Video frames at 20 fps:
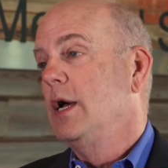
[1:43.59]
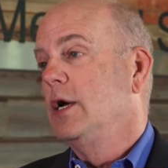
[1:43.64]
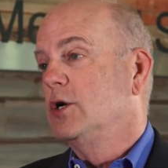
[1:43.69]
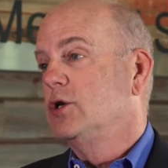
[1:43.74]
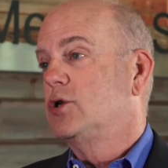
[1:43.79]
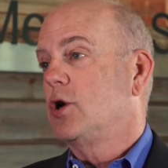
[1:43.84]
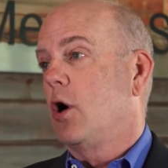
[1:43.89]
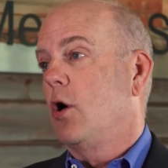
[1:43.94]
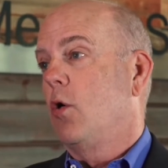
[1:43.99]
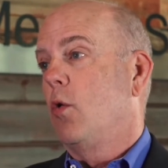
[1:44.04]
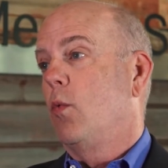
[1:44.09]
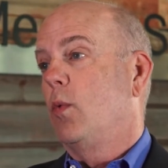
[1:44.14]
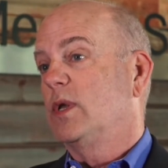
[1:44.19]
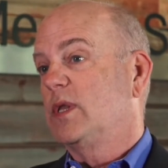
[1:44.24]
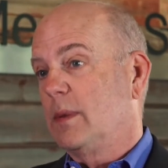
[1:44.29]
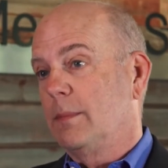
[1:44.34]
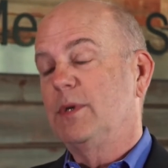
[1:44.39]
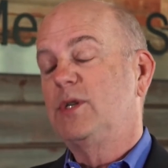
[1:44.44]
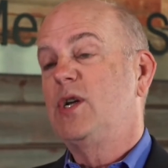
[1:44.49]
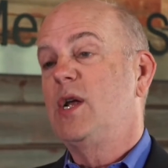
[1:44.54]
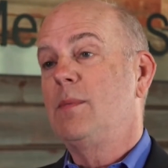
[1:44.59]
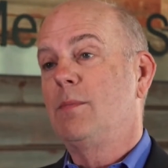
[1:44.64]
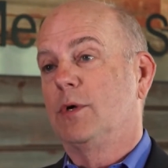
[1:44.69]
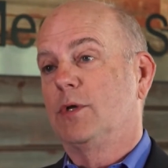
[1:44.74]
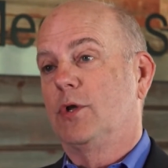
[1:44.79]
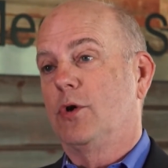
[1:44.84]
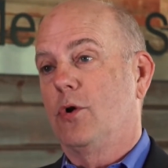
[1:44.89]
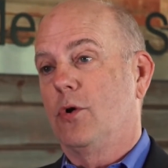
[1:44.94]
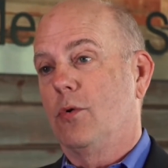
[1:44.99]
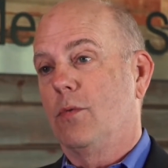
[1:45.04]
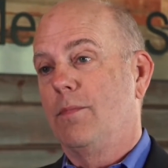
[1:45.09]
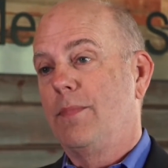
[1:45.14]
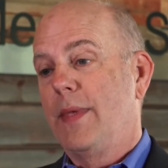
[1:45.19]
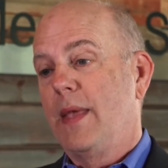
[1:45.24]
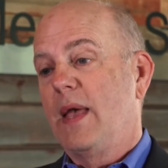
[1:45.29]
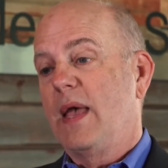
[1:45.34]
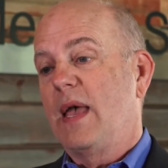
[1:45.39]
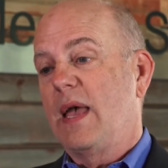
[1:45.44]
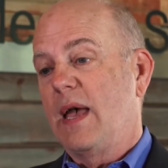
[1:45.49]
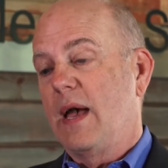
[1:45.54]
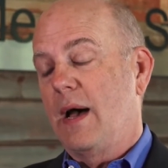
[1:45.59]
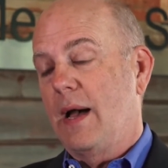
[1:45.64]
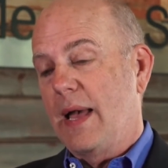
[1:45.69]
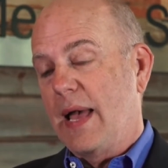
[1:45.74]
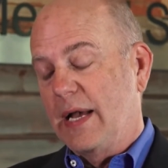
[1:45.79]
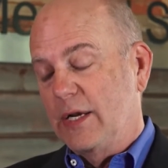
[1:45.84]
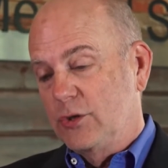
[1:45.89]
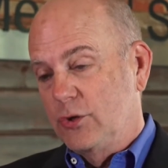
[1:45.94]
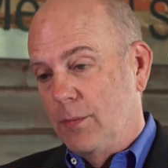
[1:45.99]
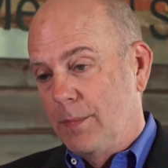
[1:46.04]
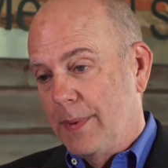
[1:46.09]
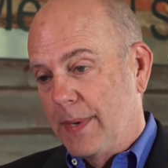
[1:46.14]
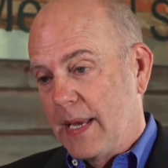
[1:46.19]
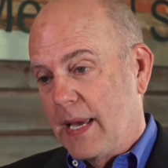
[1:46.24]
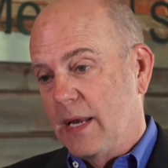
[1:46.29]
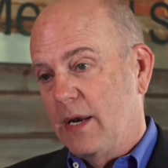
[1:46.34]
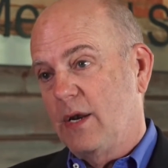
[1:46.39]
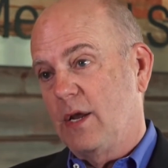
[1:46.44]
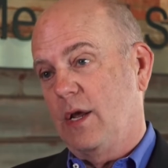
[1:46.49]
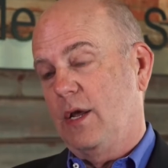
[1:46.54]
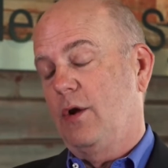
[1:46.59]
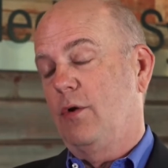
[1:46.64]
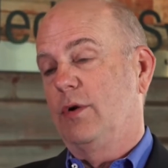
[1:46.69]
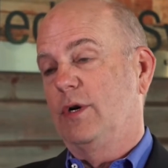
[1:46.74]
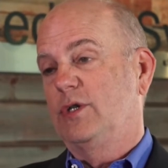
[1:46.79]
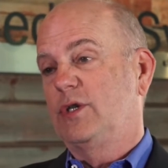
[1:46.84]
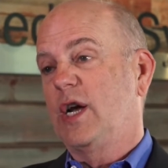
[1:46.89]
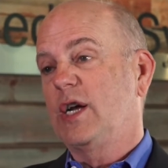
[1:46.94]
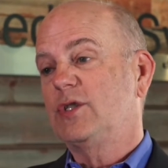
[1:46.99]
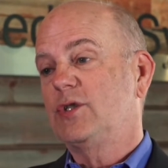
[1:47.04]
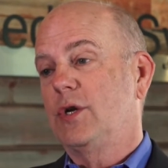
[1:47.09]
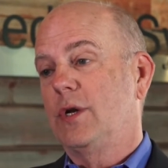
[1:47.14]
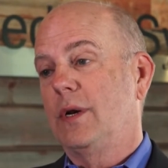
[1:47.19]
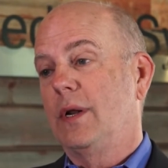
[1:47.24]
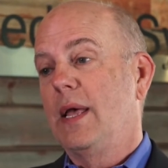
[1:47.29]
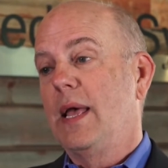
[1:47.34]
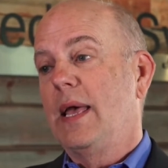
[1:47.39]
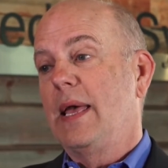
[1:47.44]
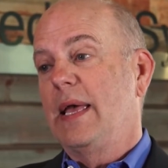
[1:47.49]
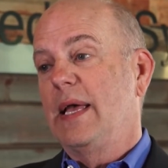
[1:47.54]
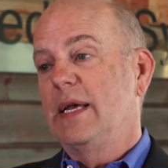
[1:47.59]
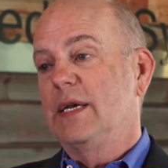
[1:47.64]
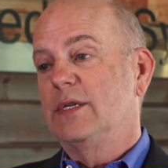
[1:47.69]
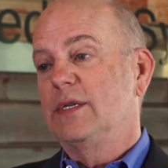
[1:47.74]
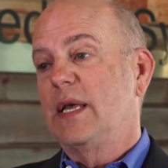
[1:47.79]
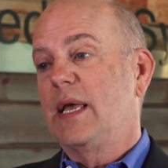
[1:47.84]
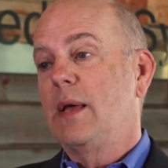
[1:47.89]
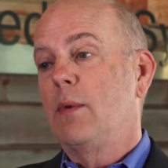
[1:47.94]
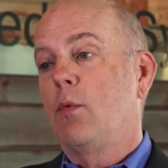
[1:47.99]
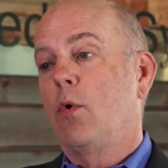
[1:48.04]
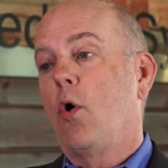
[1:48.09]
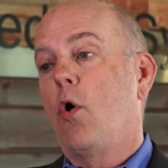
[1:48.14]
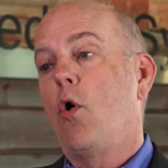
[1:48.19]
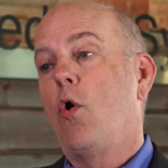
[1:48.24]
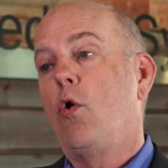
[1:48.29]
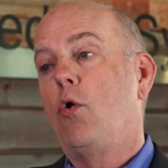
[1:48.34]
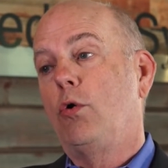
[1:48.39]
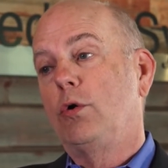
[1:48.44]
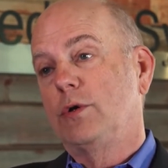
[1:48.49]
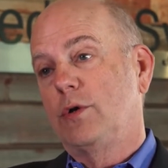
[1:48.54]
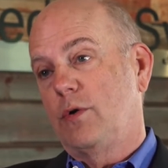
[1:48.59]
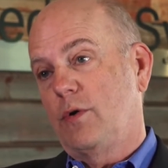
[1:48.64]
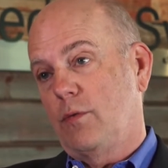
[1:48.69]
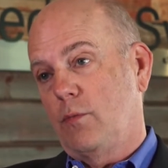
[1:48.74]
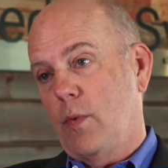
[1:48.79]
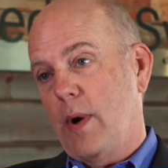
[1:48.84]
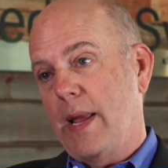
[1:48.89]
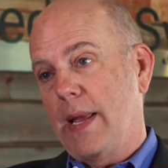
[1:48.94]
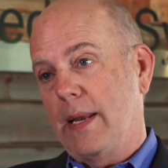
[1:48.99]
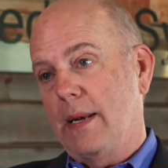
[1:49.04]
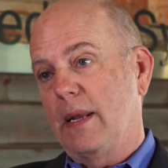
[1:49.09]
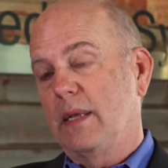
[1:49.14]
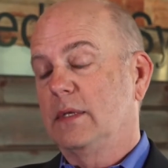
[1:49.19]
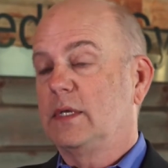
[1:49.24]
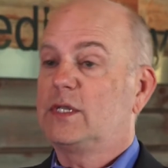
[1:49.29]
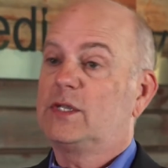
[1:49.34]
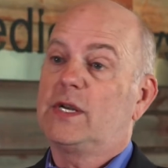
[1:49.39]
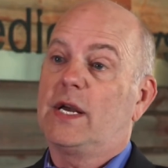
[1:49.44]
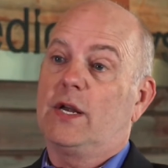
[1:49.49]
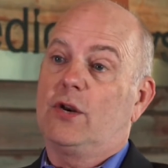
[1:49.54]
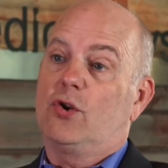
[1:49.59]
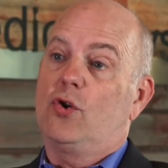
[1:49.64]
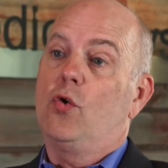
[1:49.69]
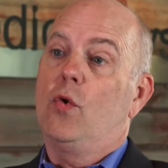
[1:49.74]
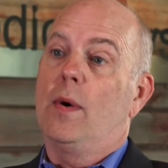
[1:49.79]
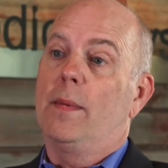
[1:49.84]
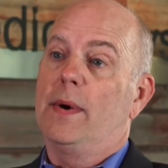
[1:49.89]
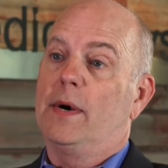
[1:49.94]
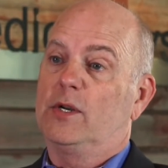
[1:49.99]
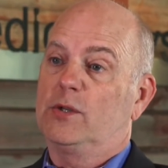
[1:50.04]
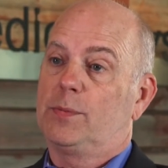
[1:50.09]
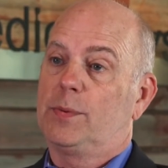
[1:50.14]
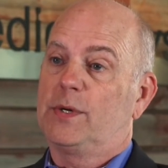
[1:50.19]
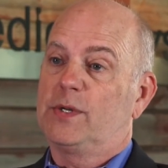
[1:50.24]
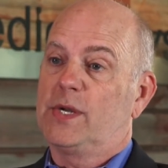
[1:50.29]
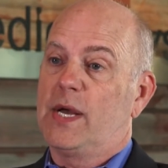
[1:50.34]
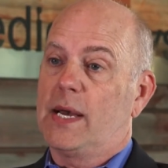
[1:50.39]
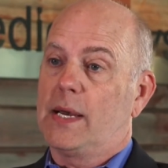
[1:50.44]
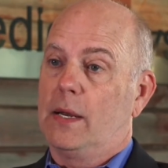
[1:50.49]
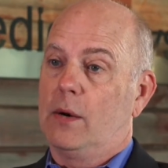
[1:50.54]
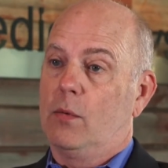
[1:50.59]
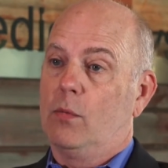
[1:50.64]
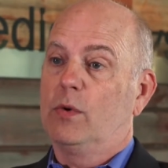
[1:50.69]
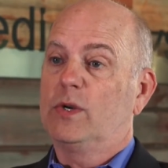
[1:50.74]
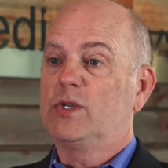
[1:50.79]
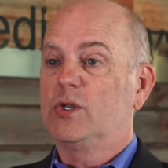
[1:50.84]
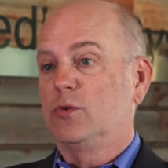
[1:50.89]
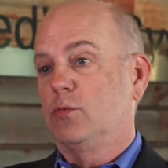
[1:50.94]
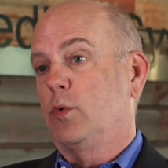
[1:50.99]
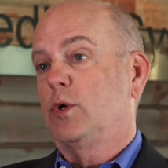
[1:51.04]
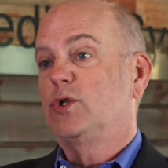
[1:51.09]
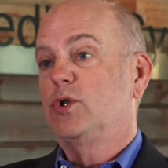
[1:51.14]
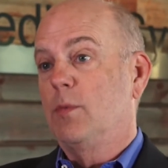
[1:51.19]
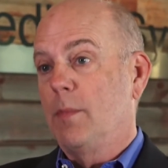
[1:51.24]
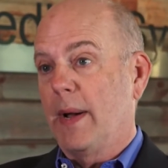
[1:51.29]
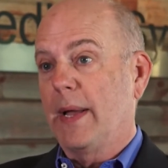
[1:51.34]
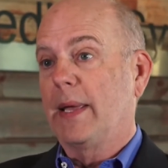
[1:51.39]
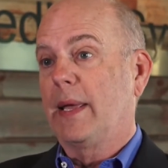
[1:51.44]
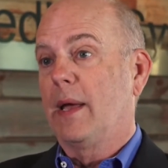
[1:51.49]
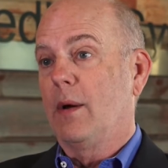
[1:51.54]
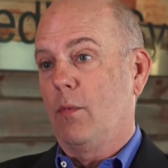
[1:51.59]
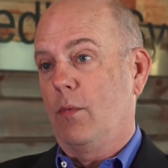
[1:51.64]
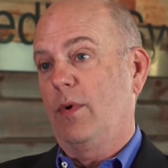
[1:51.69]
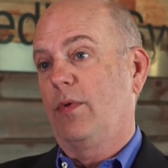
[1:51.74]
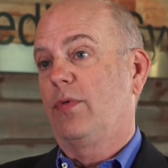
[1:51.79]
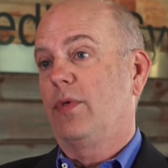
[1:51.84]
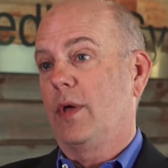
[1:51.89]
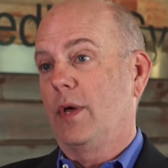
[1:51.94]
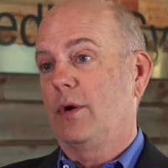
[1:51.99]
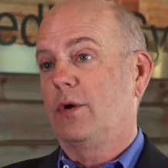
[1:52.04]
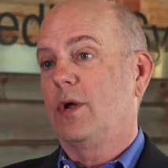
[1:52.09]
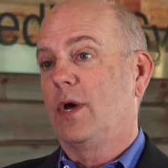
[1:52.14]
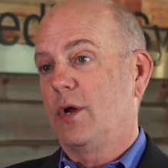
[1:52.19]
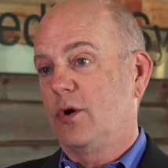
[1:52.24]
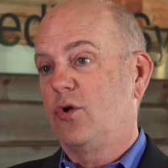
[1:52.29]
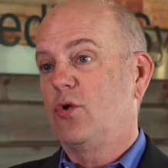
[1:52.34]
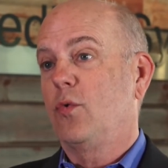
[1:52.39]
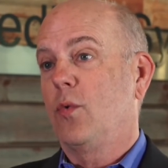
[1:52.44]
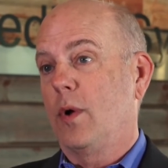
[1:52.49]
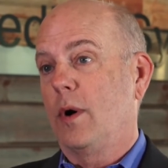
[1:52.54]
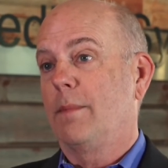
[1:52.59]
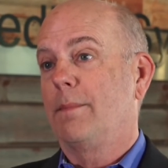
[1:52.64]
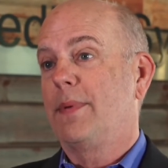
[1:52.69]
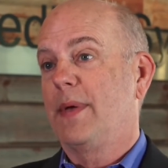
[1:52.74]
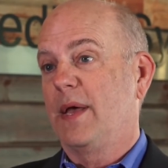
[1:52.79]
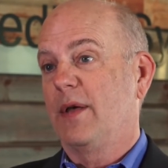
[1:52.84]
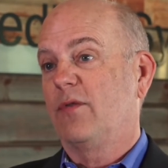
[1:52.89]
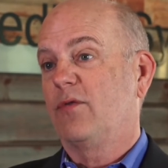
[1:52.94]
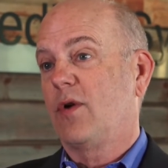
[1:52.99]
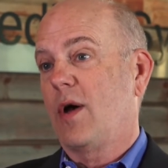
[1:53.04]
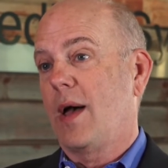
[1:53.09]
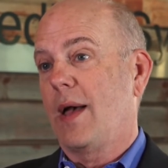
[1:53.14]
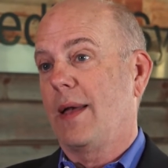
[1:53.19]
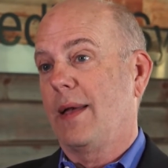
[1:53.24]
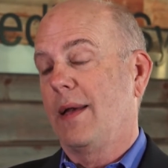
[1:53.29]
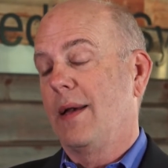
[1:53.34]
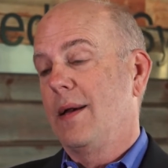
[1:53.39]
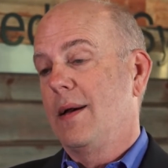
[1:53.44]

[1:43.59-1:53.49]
So what the machine will do as you begin your injection is it will hold your rate, let's say at 2 mLs per second, which is what you might get with a 200 psi